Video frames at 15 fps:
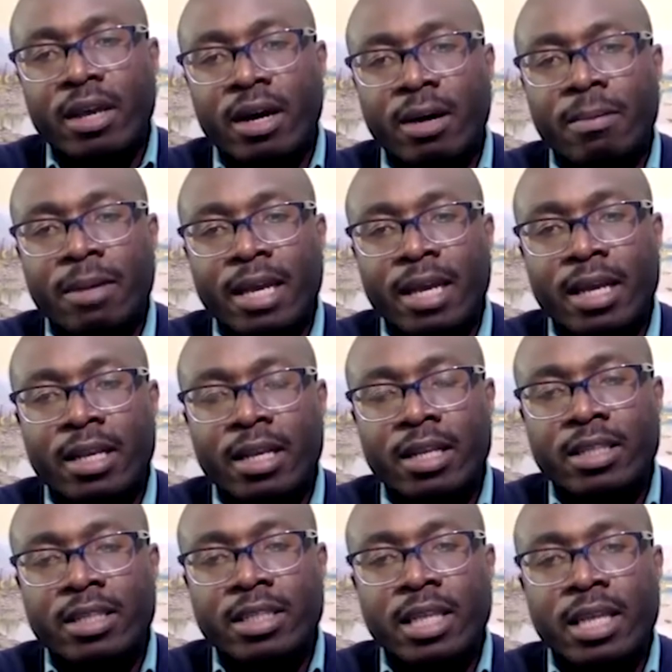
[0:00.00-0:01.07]
copper
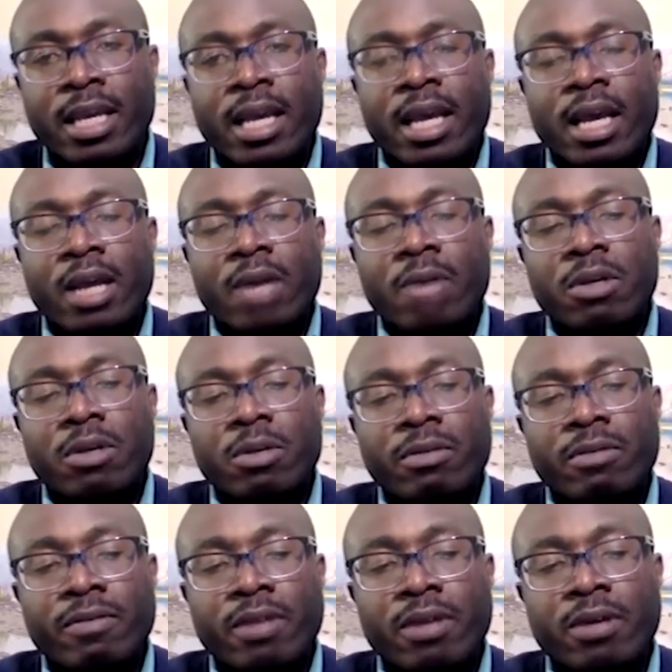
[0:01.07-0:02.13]
catalyst. And what we
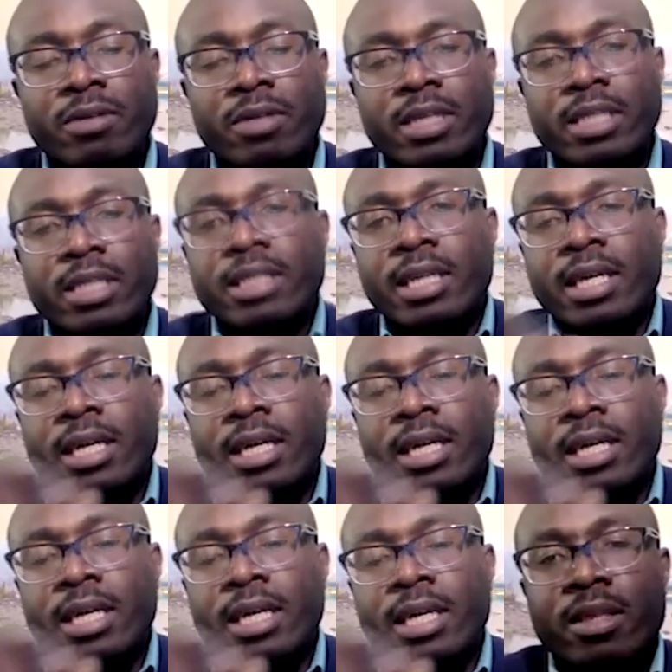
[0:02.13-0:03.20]
found is that
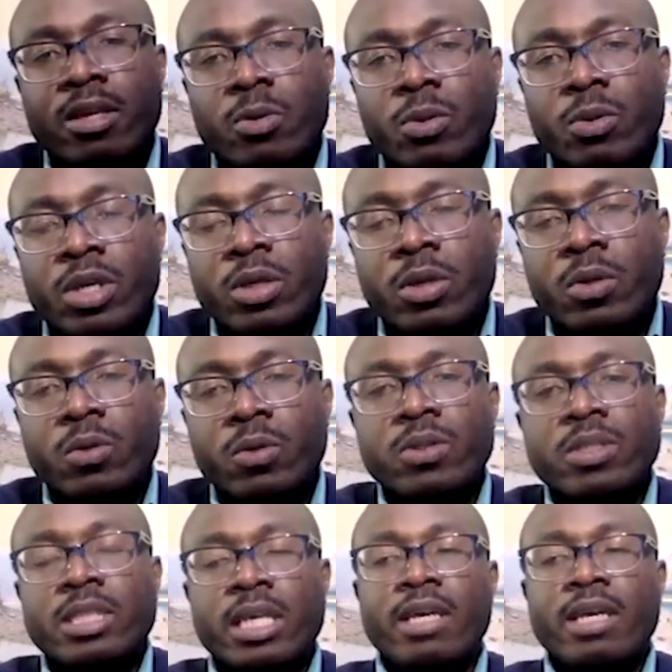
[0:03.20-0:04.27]
the method we
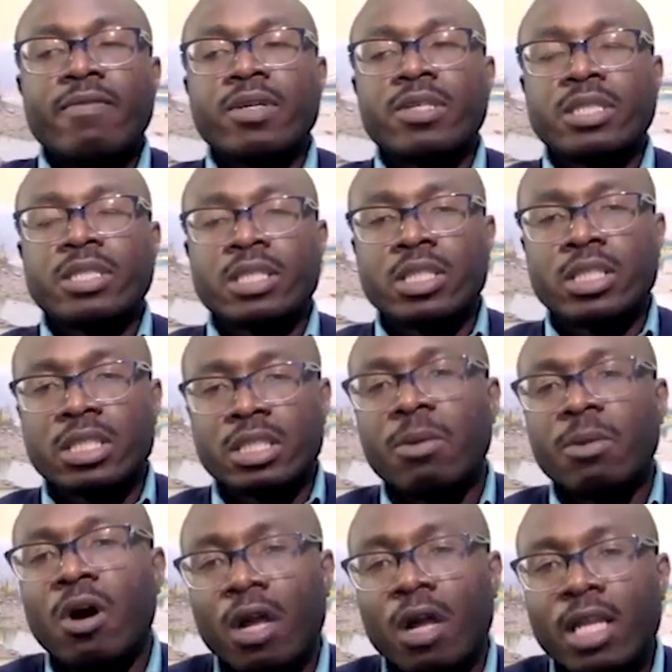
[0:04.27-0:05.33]
use gave us the
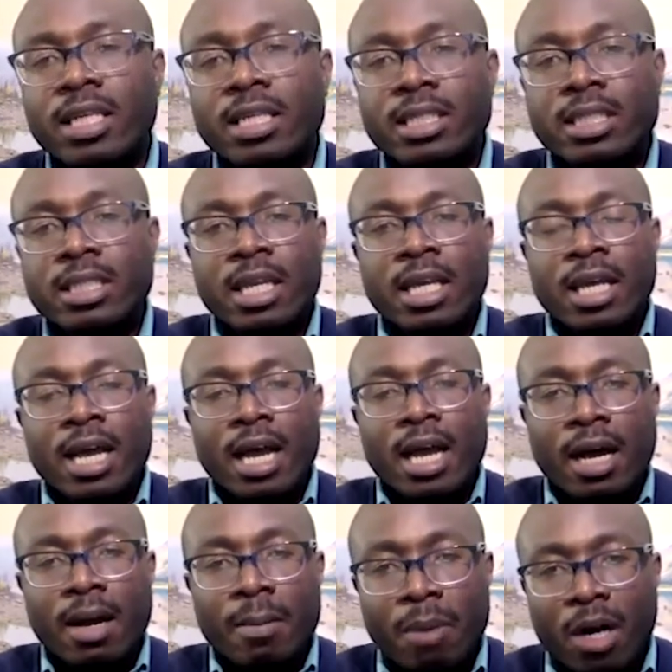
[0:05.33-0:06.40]
smallest
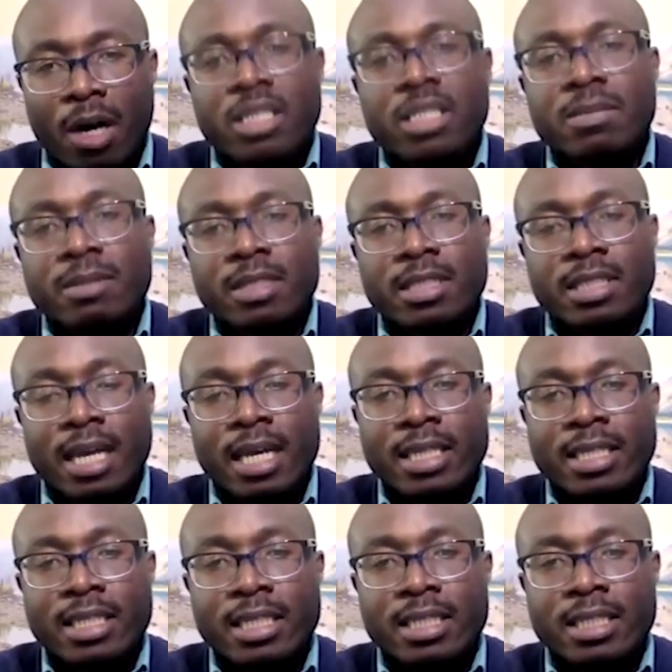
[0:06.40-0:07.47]
um, possible
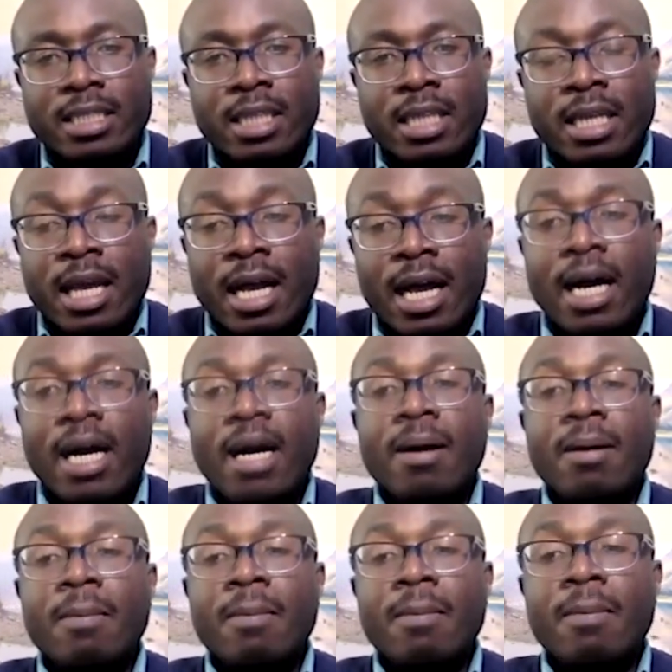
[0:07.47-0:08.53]
sizes,
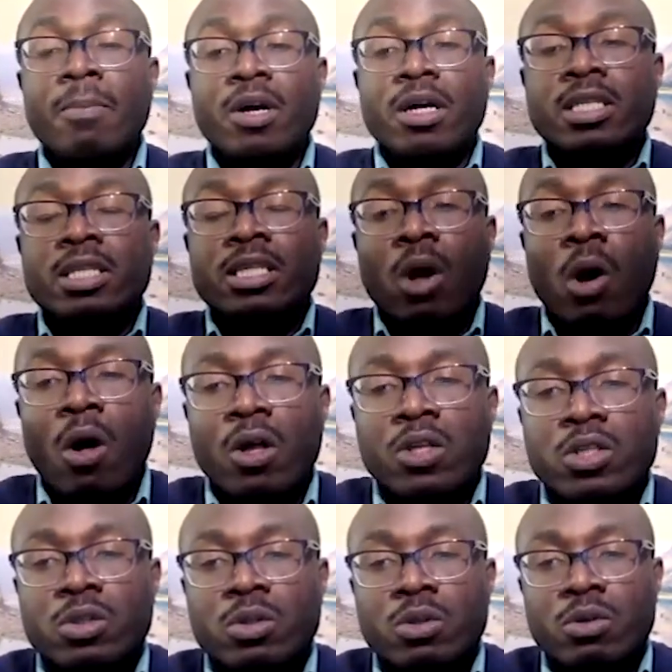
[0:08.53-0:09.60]
um, but
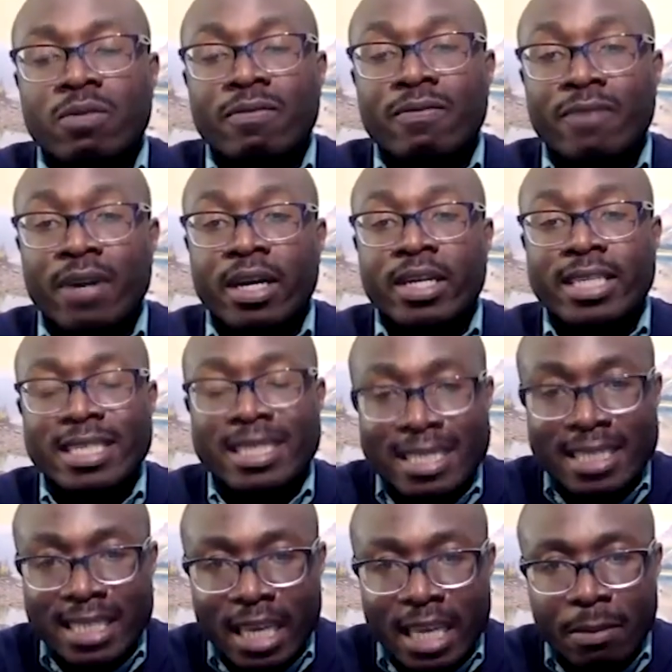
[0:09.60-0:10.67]
also very
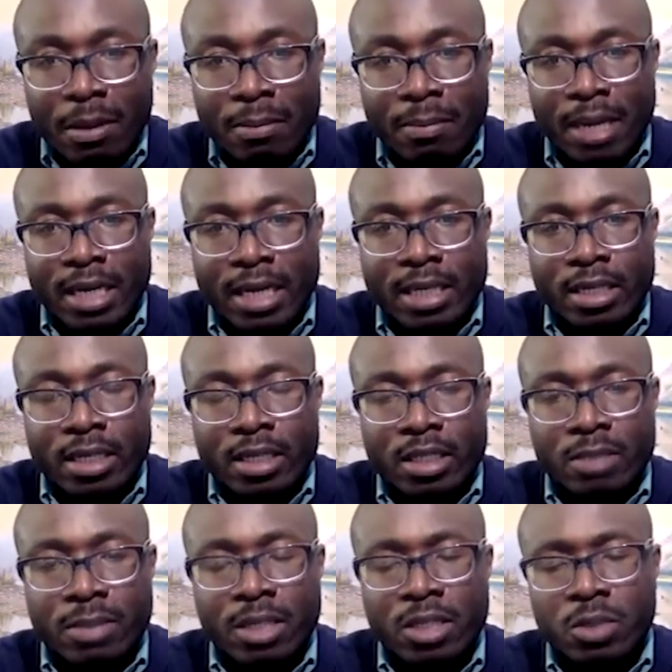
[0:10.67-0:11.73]
stable particles.
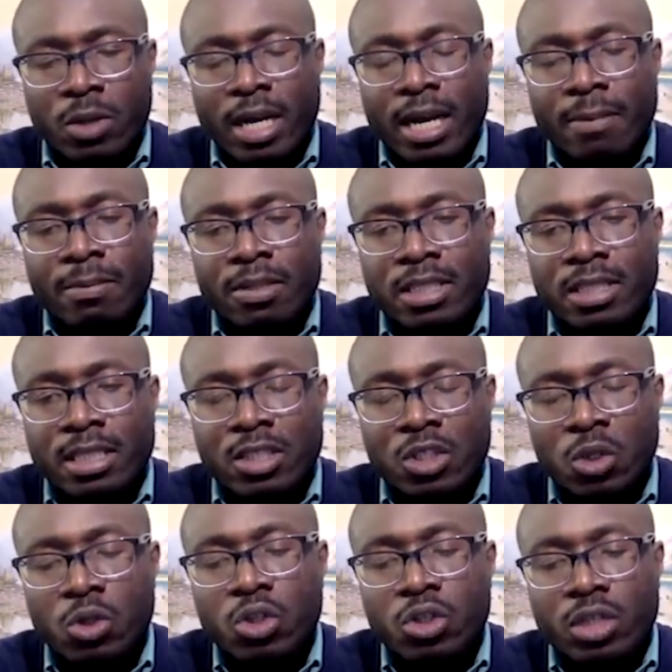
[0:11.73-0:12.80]
Because what happens
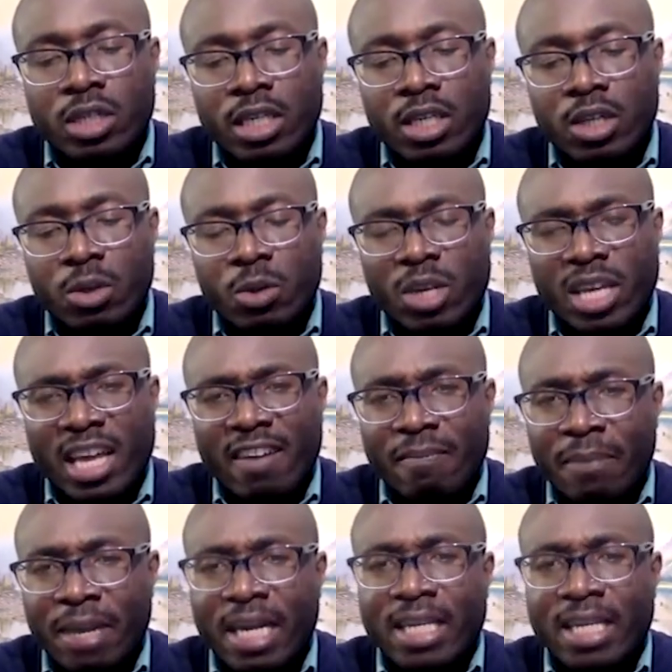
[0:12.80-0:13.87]
usually, you know, when you have
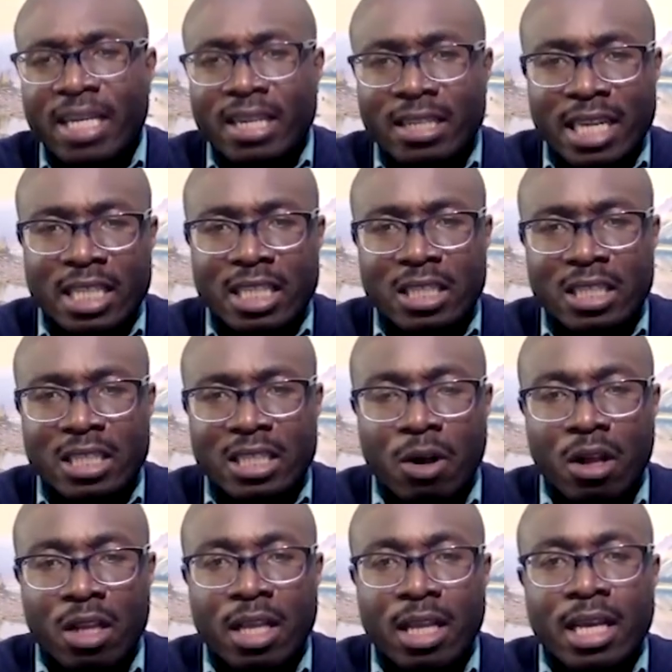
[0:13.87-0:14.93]
particles that
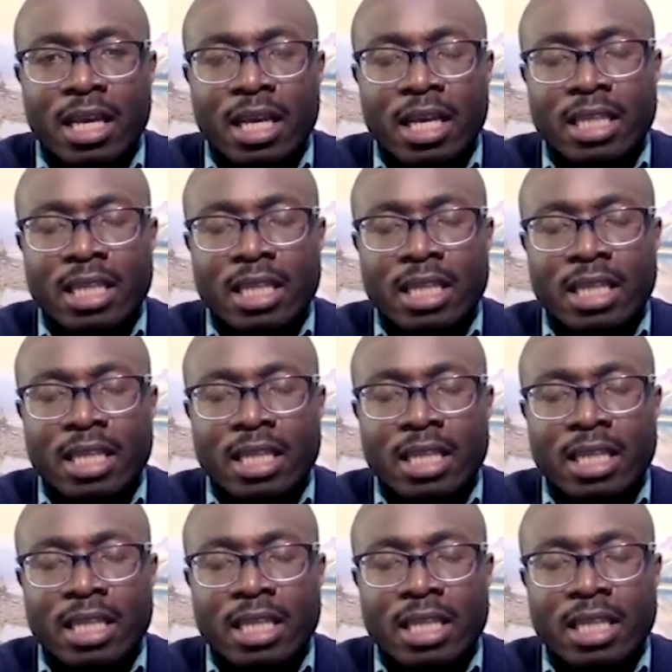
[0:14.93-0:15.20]
small,